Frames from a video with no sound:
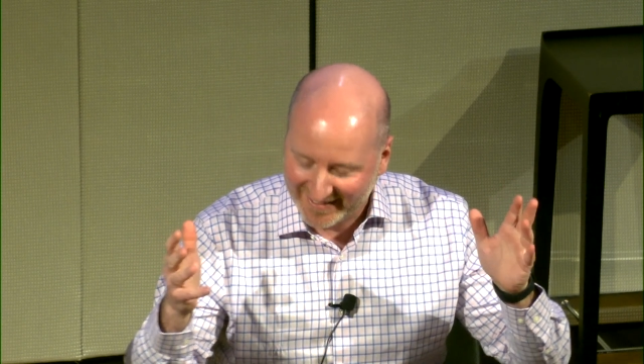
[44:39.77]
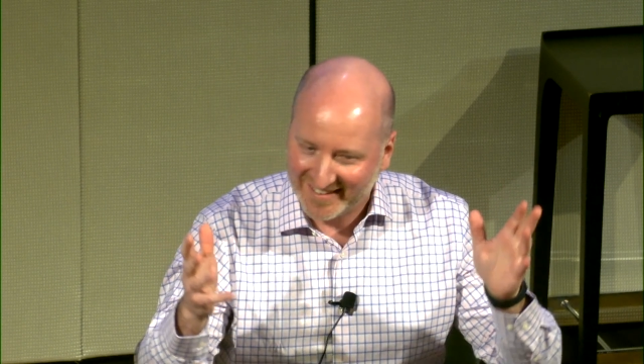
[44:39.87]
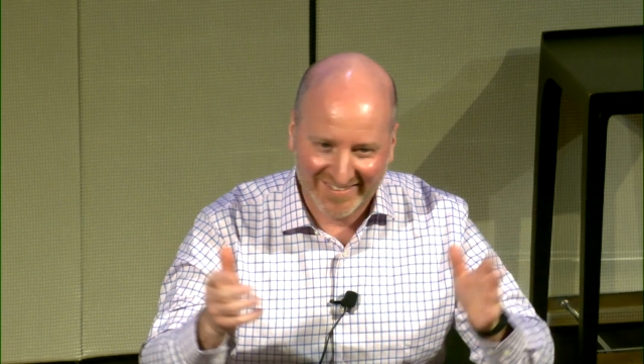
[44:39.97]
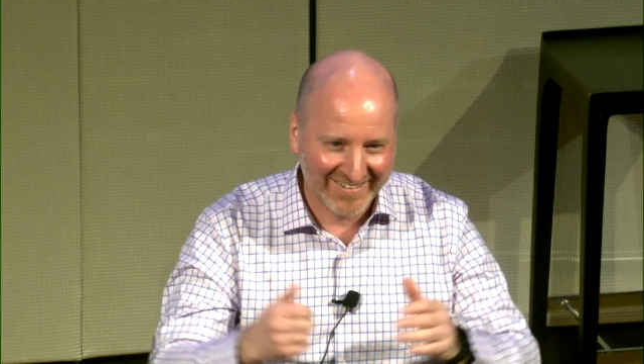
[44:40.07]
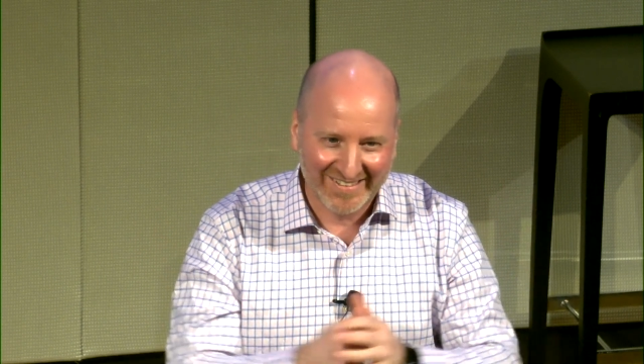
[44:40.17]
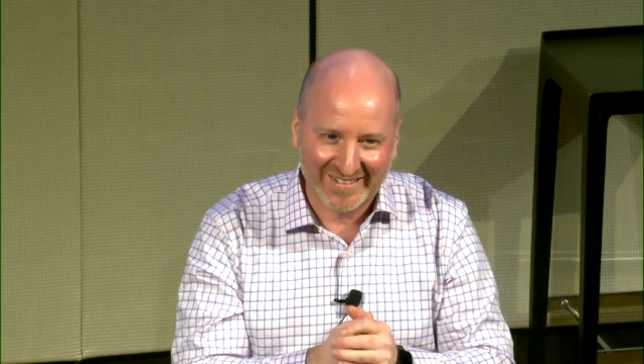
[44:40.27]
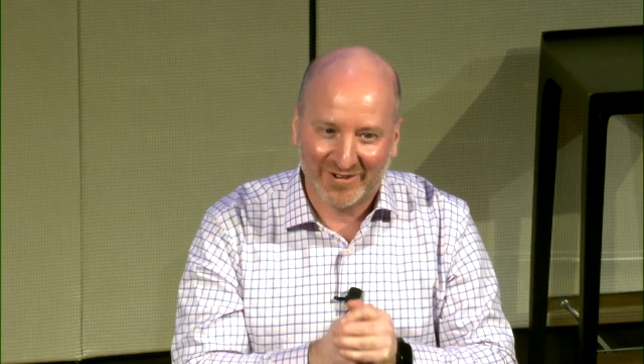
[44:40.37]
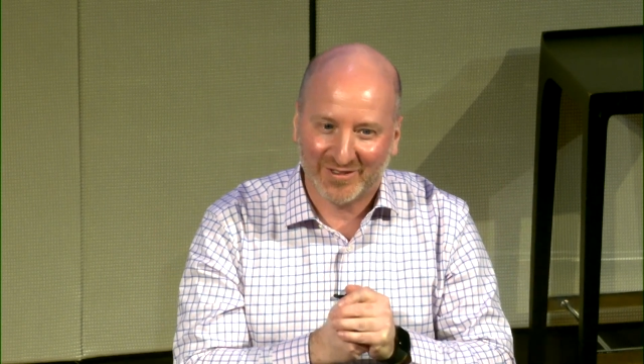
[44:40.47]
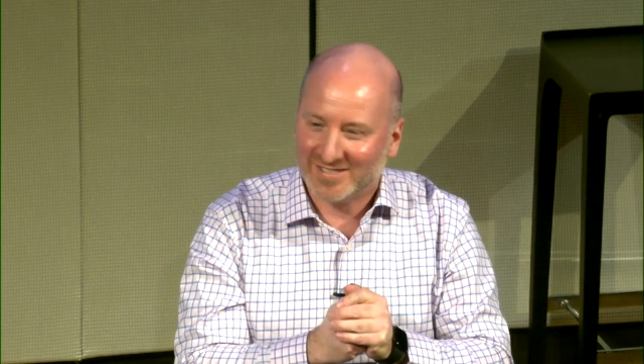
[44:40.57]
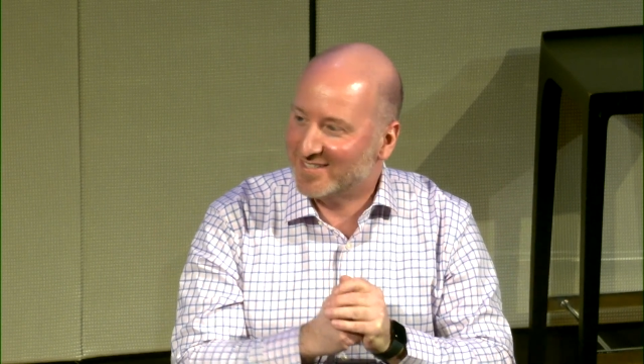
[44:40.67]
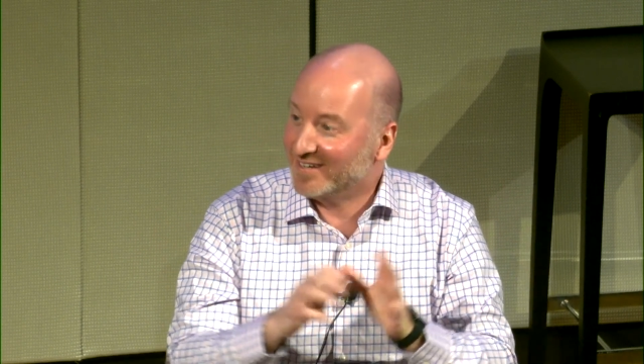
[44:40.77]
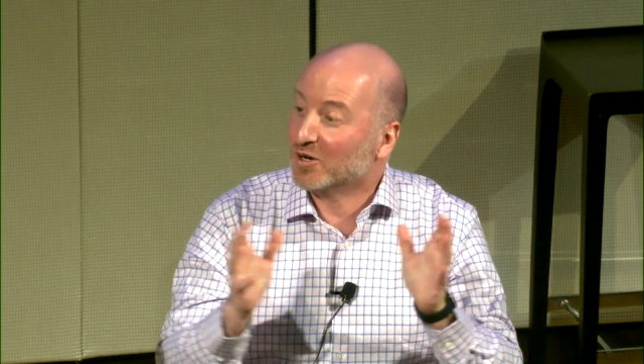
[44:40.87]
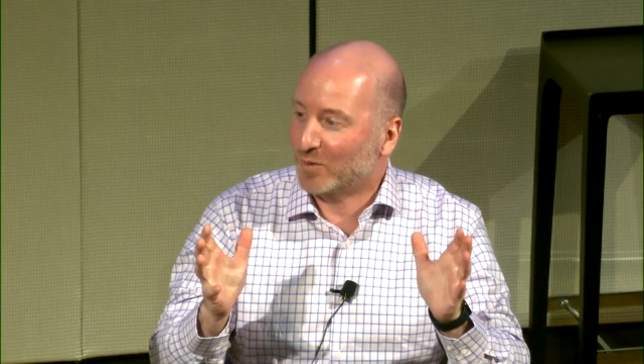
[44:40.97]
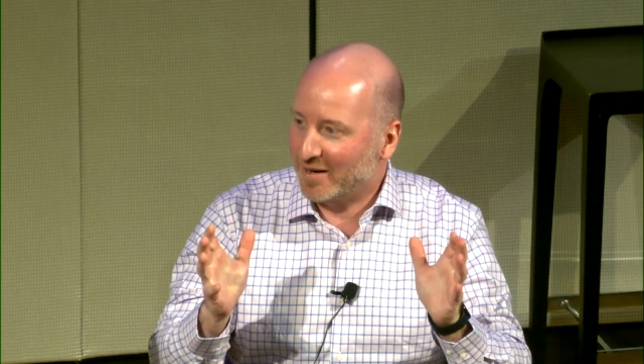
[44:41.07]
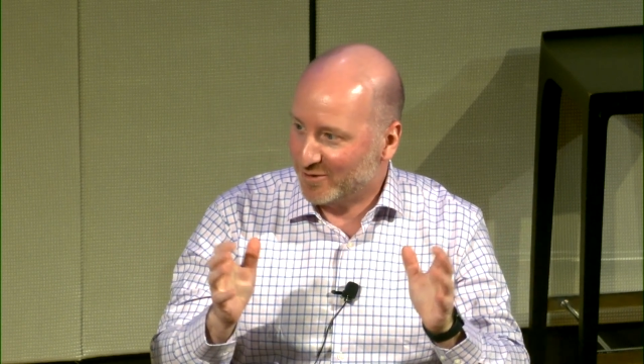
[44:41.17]
that
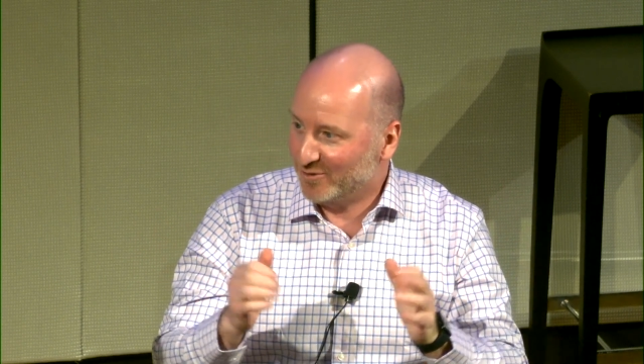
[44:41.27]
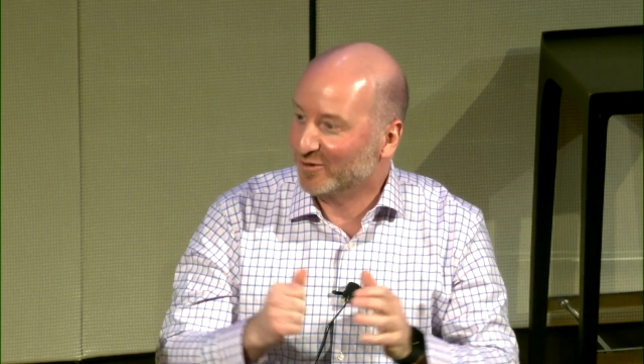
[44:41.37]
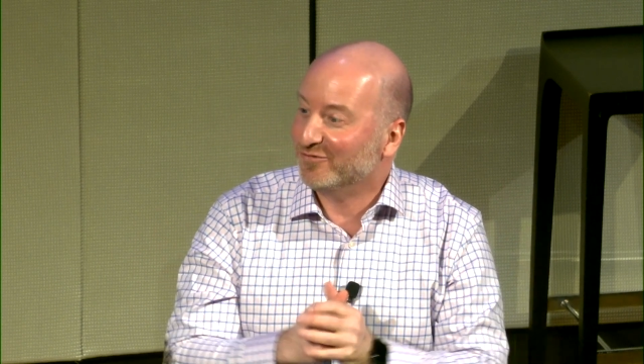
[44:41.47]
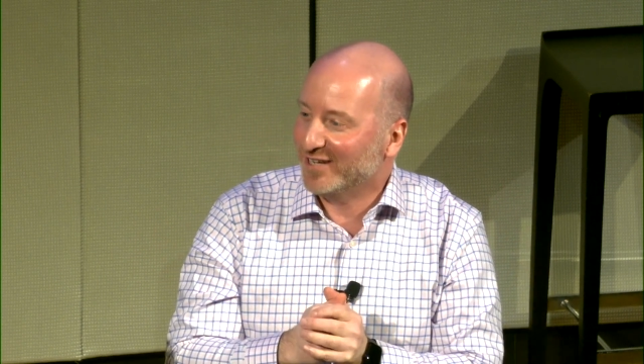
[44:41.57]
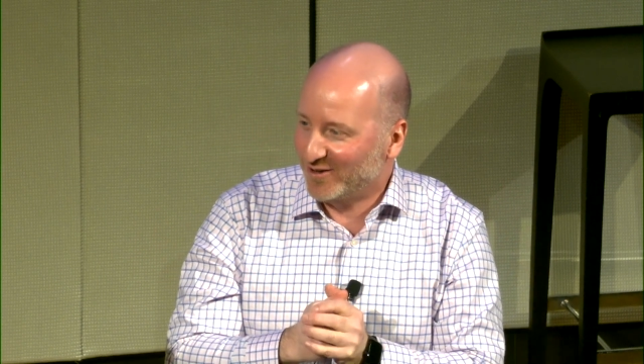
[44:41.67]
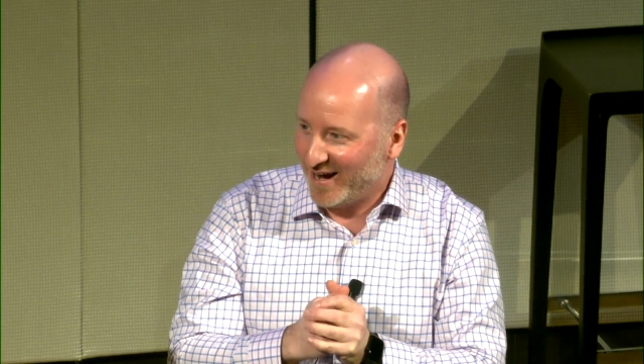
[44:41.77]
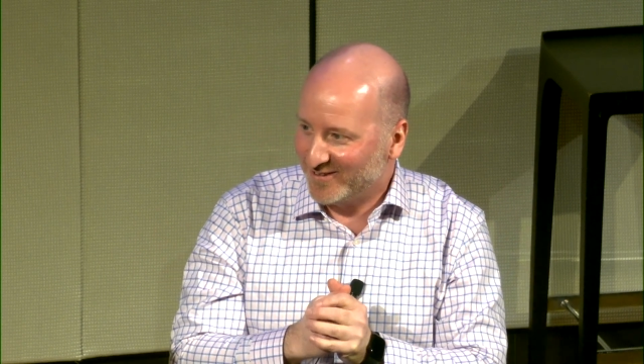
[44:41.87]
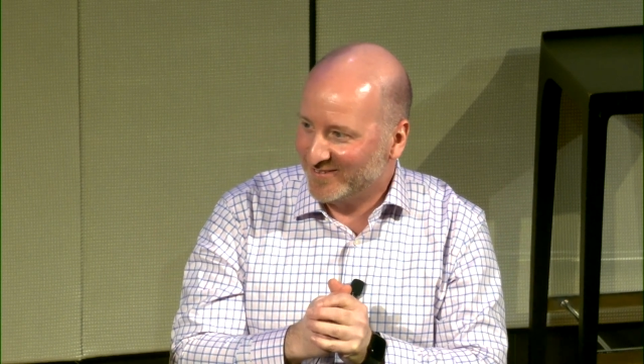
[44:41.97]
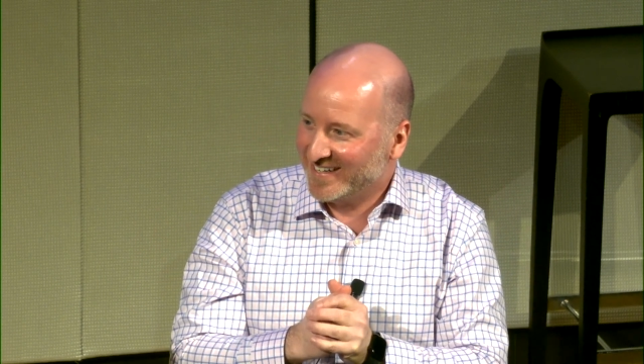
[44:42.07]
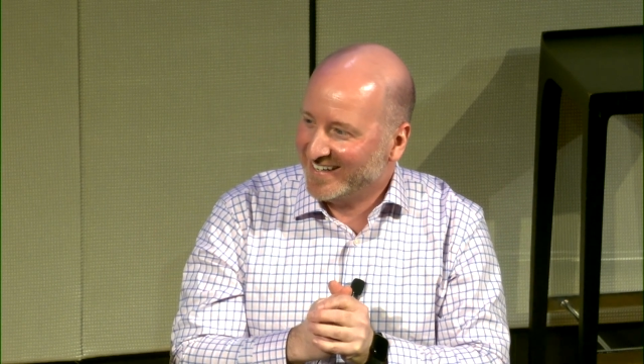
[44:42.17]
Aramco will figure out,